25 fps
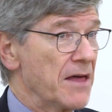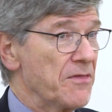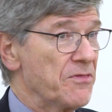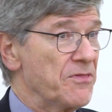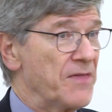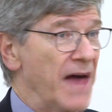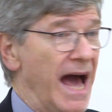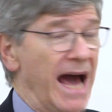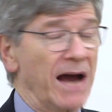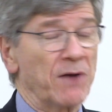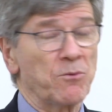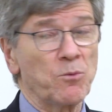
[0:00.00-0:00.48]

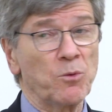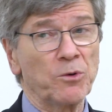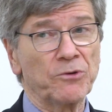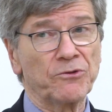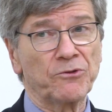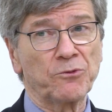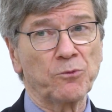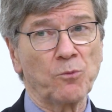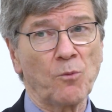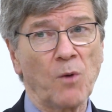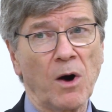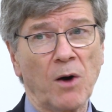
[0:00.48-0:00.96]
That
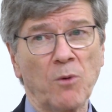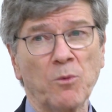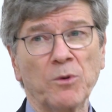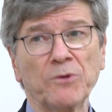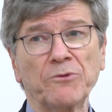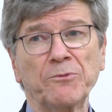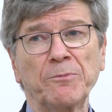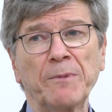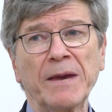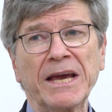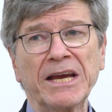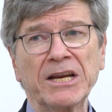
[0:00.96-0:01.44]
was what
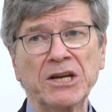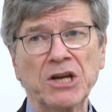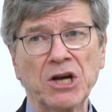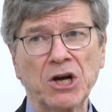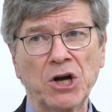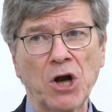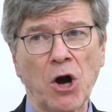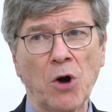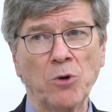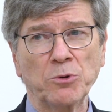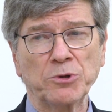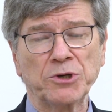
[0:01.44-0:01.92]
was being
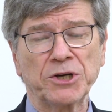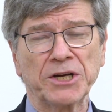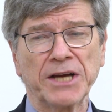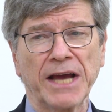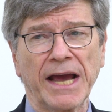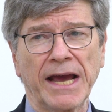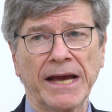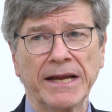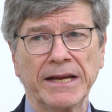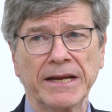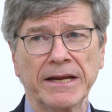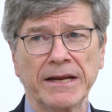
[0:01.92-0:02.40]

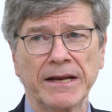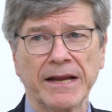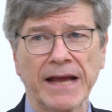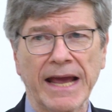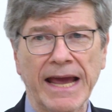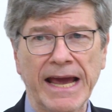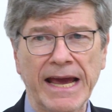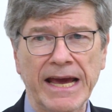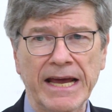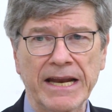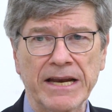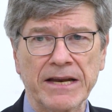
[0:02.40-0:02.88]
negotiated
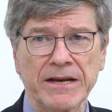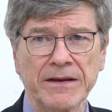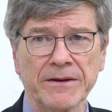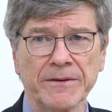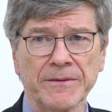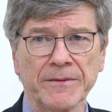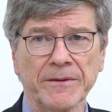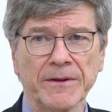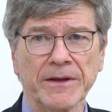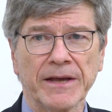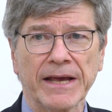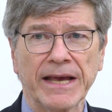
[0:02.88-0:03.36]
in
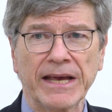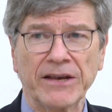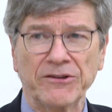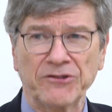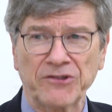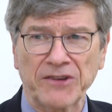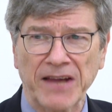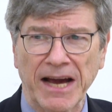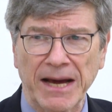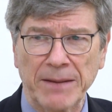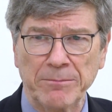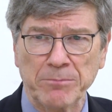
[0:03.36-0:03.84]

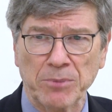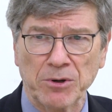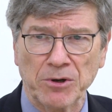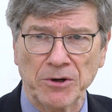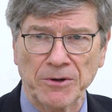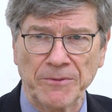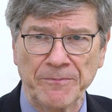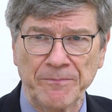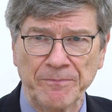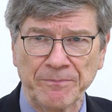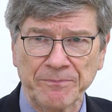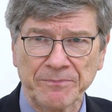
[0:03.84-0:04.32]

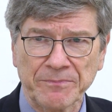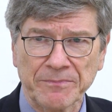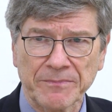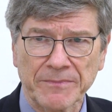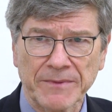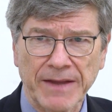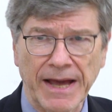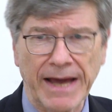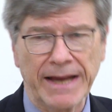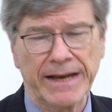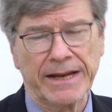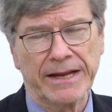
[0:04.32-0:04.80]
Istanbul
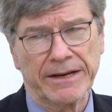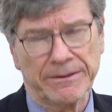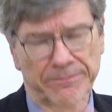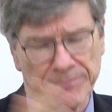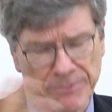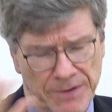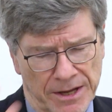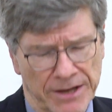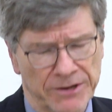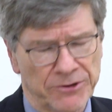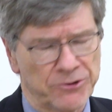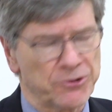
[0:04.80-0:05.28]
and
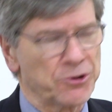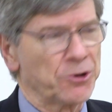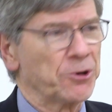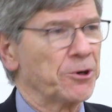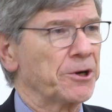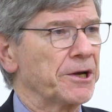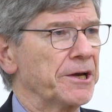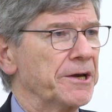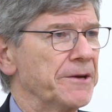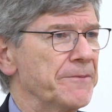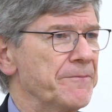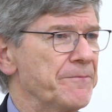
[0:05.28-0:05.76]
in
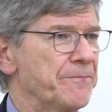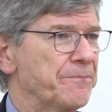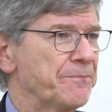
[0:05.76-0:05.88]
Turkey.